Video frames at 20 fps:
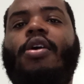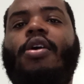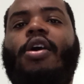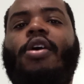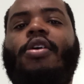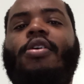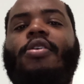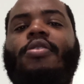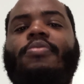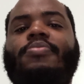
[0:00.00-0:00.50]

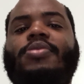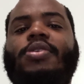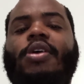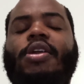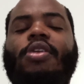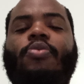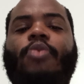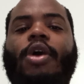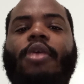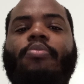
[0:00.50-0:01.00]
So
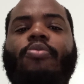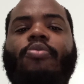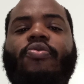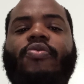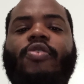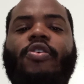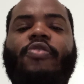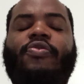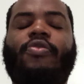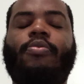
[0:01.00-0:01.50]
anyway,
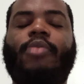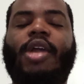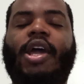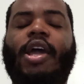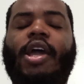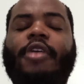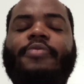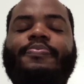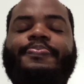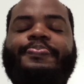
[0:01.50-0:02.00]
moving on from
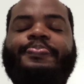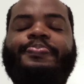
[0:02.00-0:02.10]
that.